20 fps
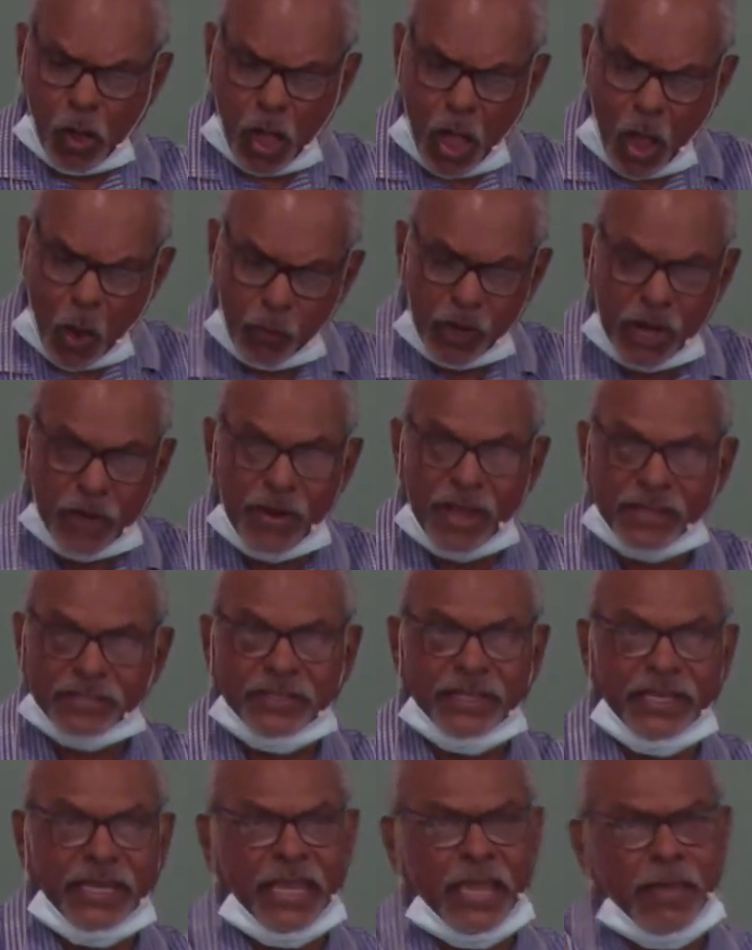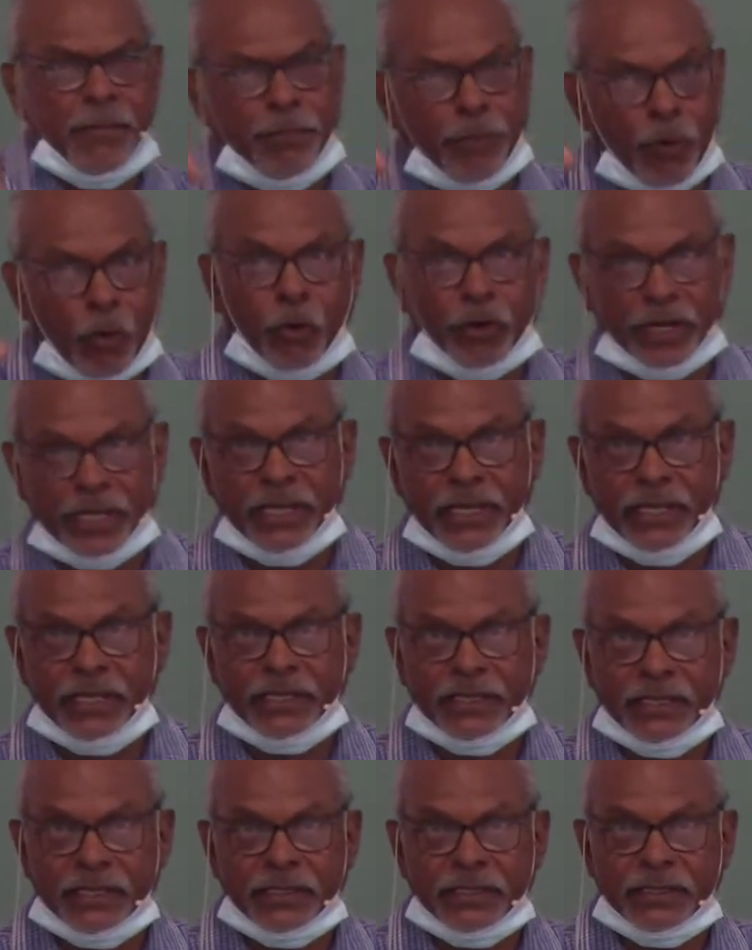we're actually importing.
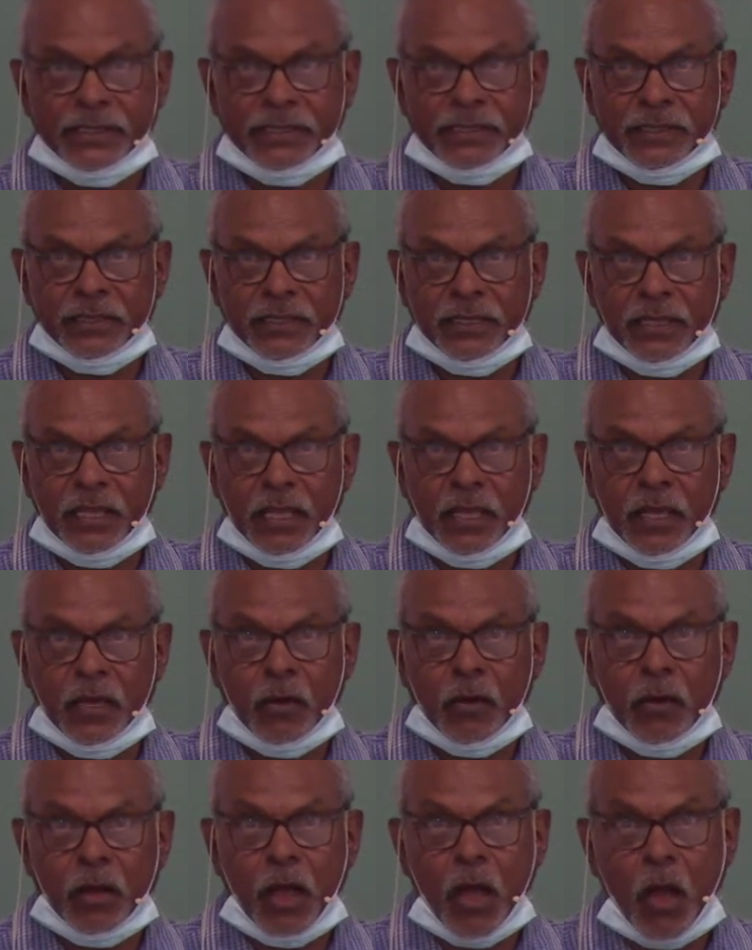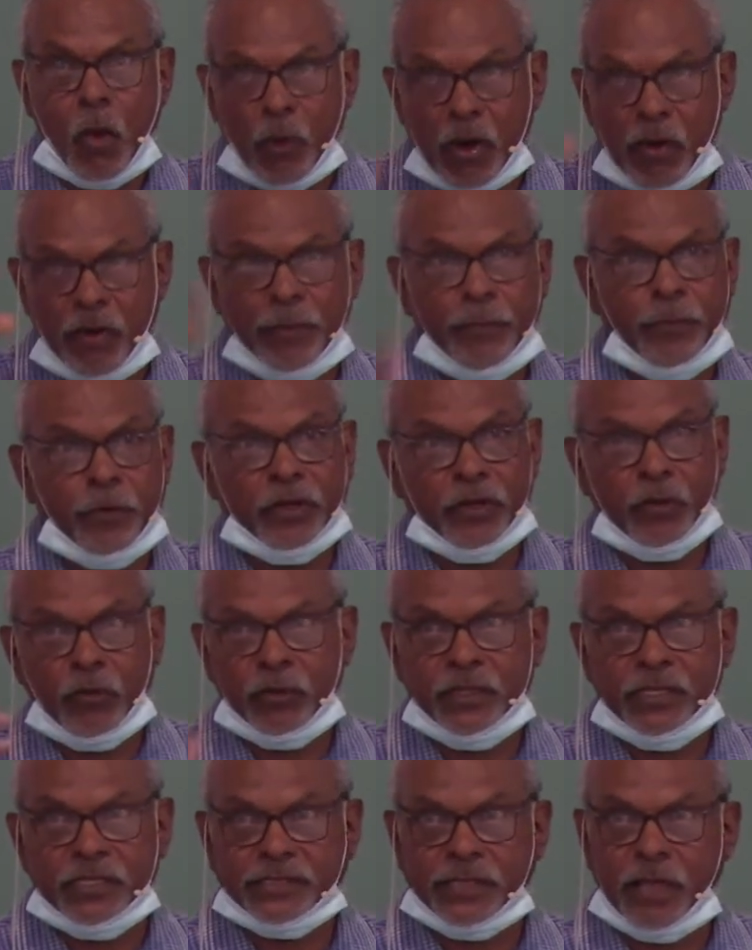We're importing all
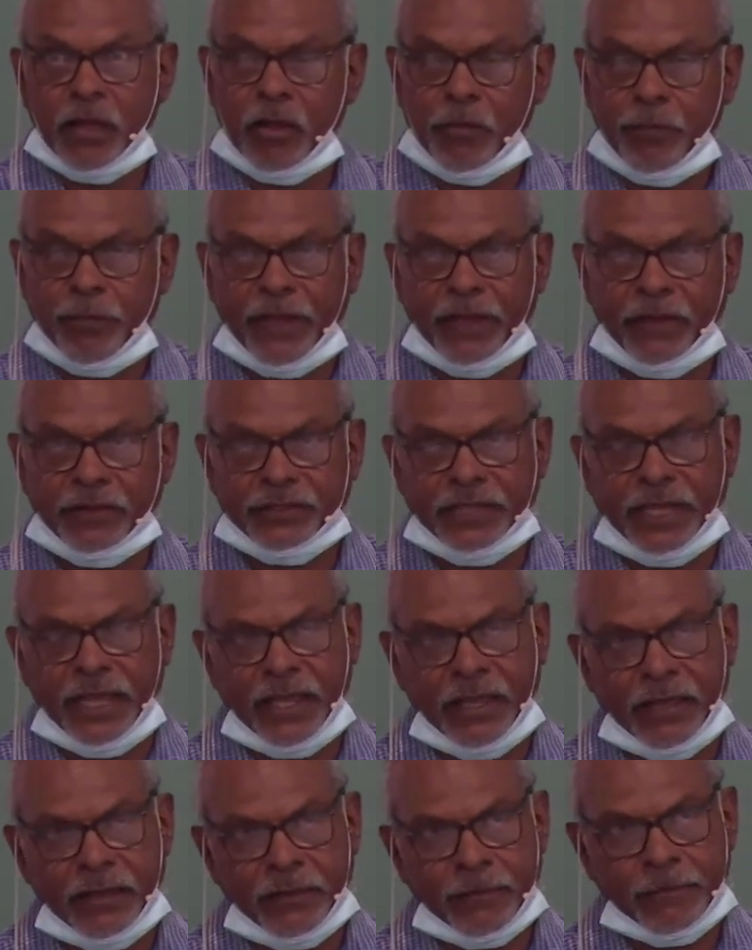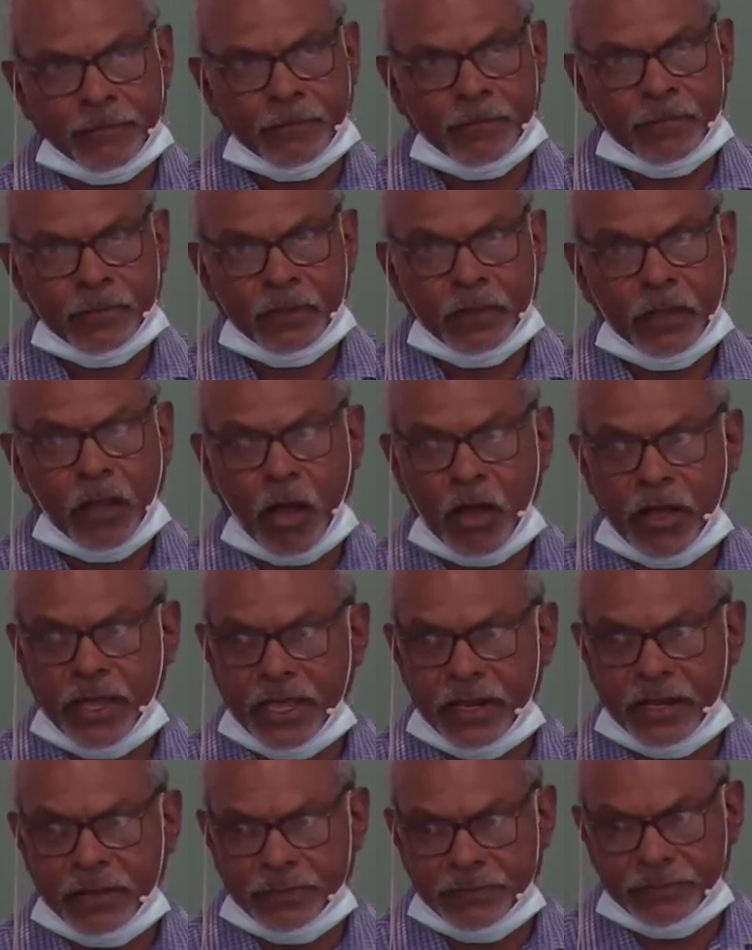these solar panels now. I
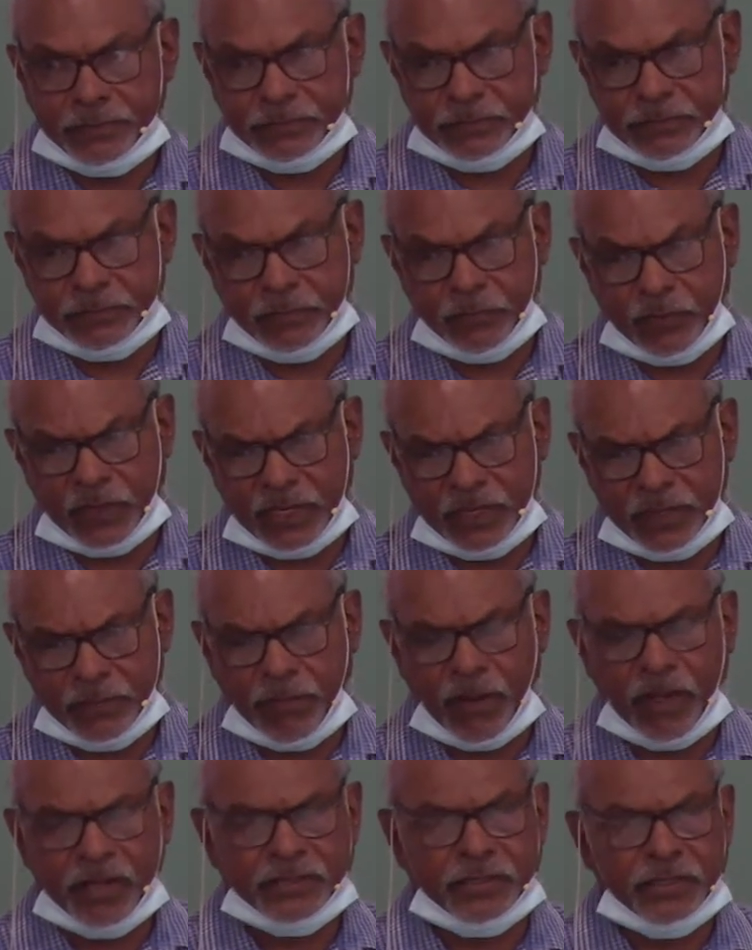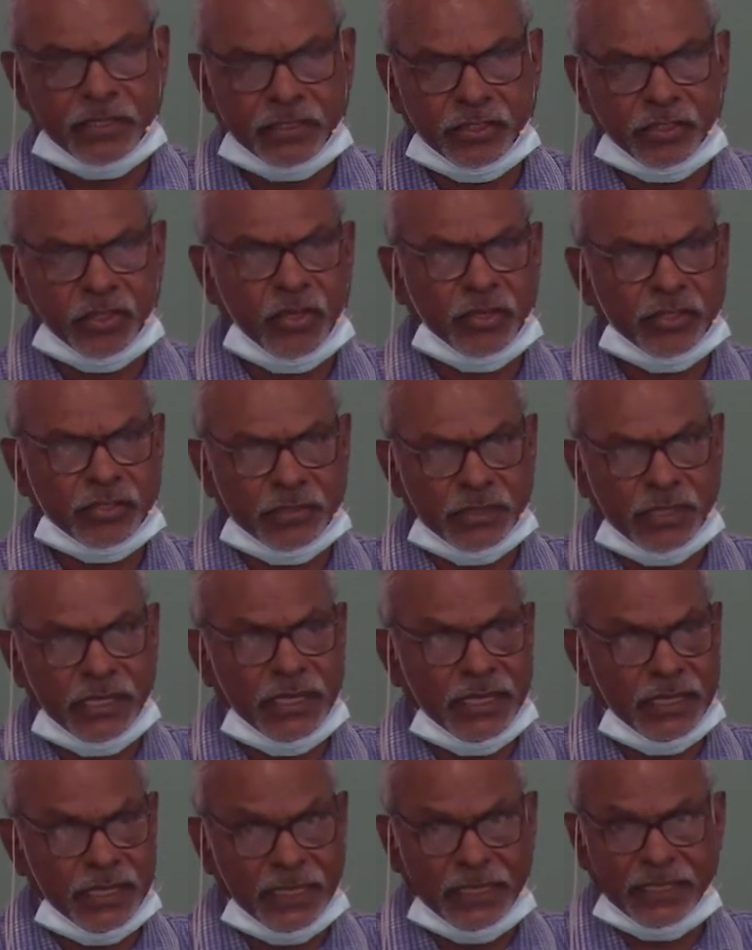had one of the blokes of the church,
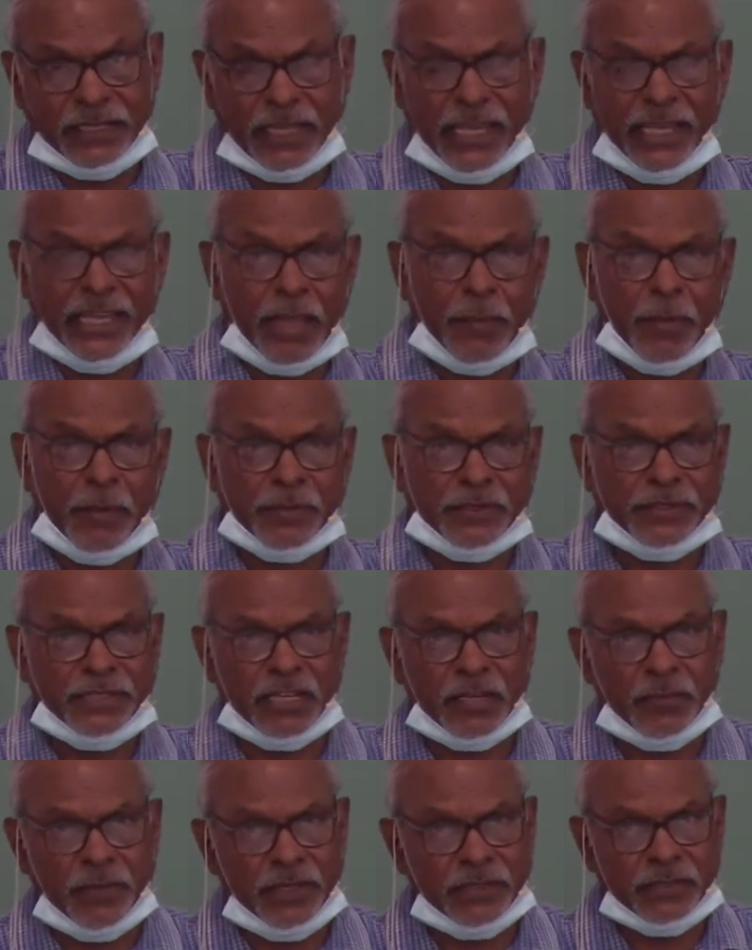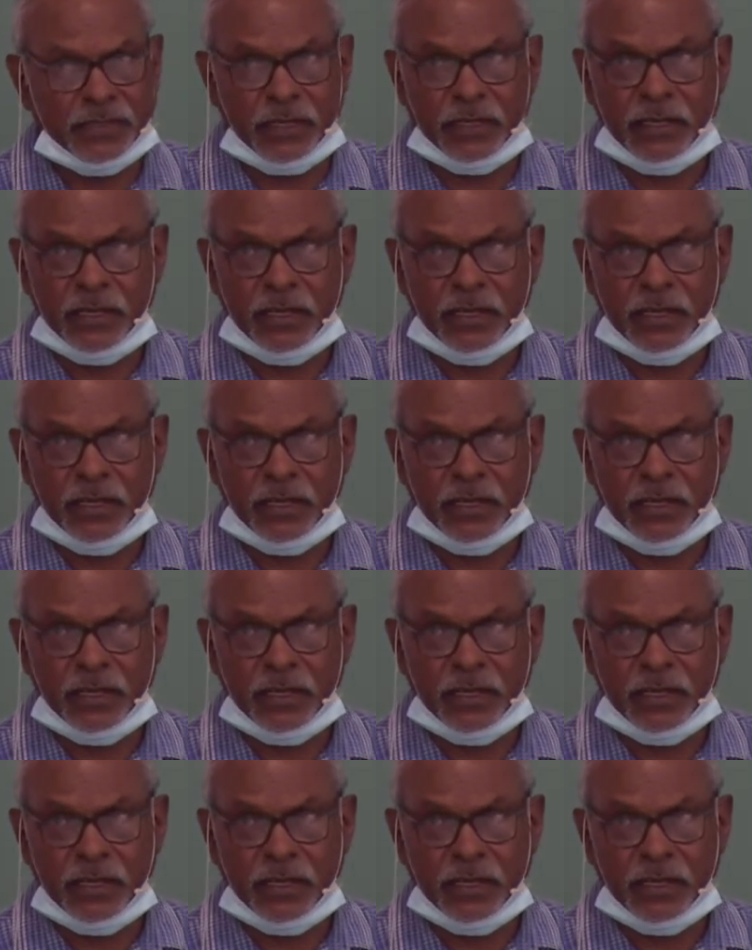he came up and said to me, he said,